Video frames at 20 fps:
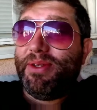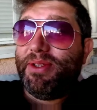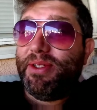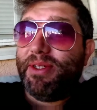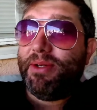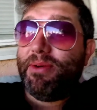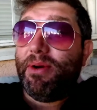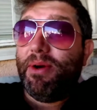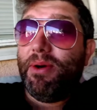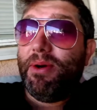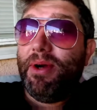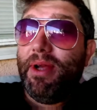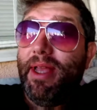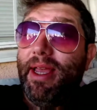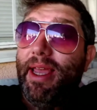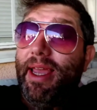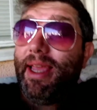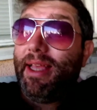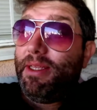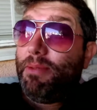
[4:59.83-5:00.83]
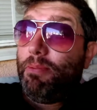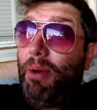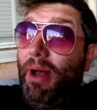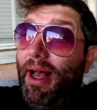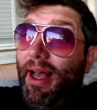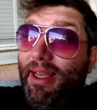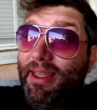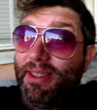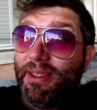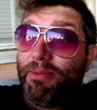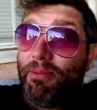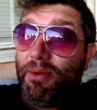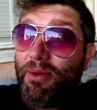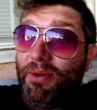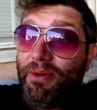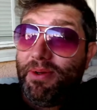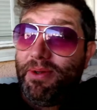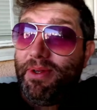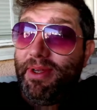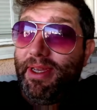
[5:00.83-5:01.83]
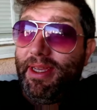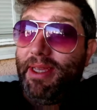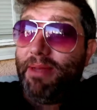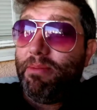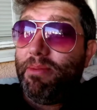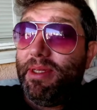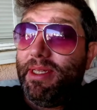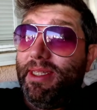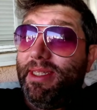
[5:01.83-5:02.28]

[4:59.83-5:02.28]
Zero. It's possible. It can be